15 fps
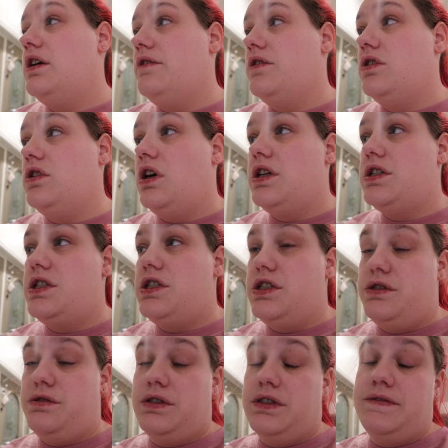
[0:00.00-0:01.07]
I have a lot to
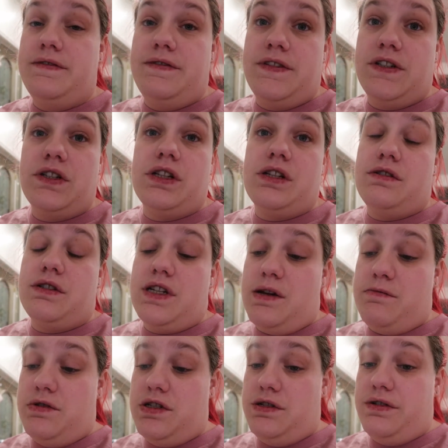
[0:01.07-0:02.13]
do and very little
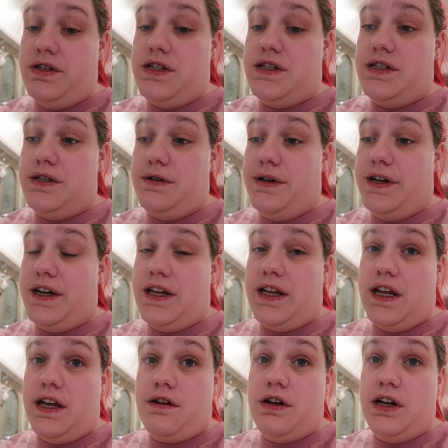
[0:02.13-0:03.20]
time to do it, so I
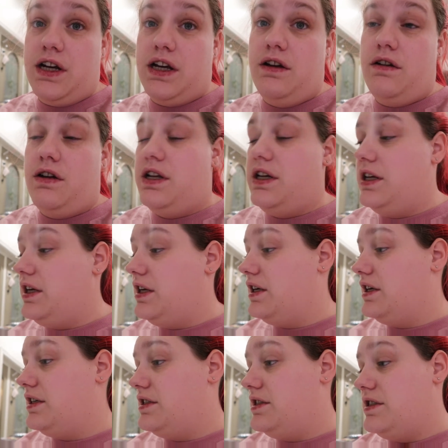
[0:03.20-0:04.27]
gotta get cracking on it,
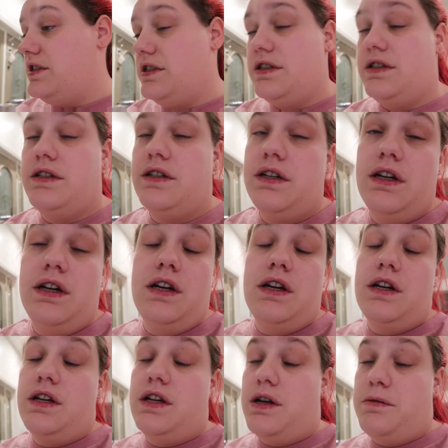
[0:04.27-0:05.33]
and
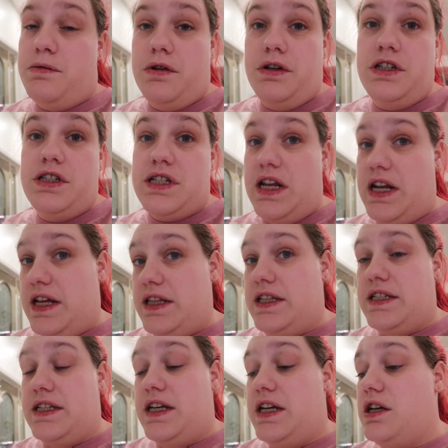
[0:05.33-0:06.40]
I'm probably just gonna
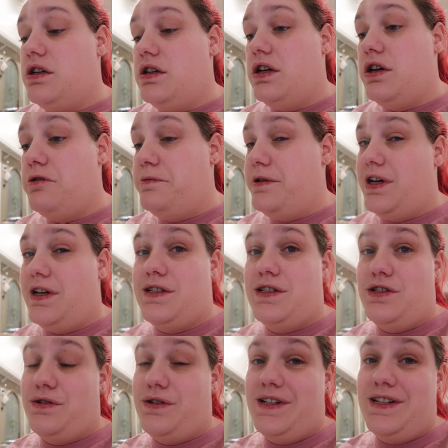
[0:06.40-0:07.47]
end this here. Hope you guys
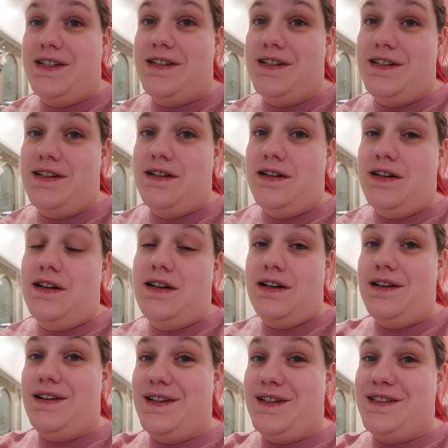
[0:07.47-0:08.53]
enjoyed.
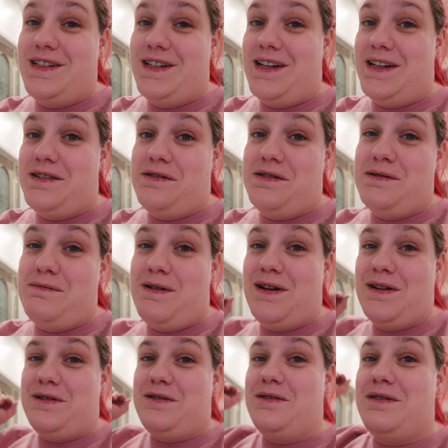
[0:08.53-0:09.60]
I'll see you guys all
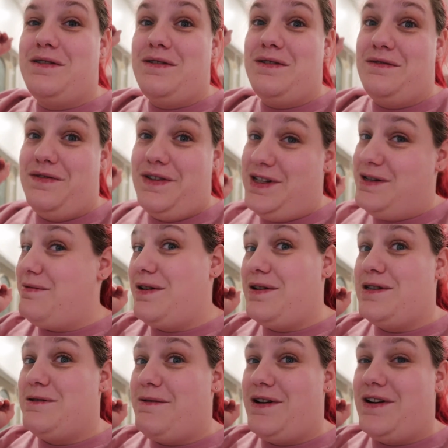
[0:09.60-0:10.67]
tomorrow. Hopefully
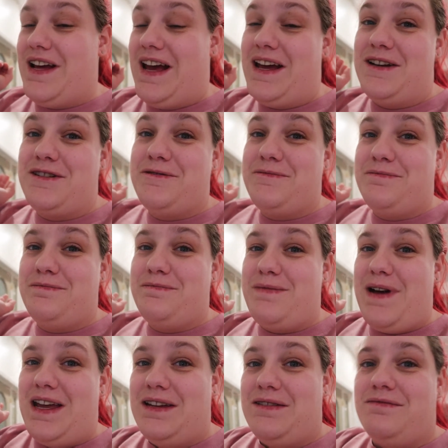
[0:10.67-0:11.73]
tomorrow's a better day.
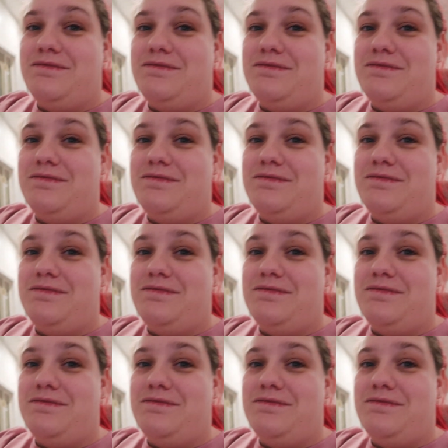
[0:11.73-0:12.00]
Bye.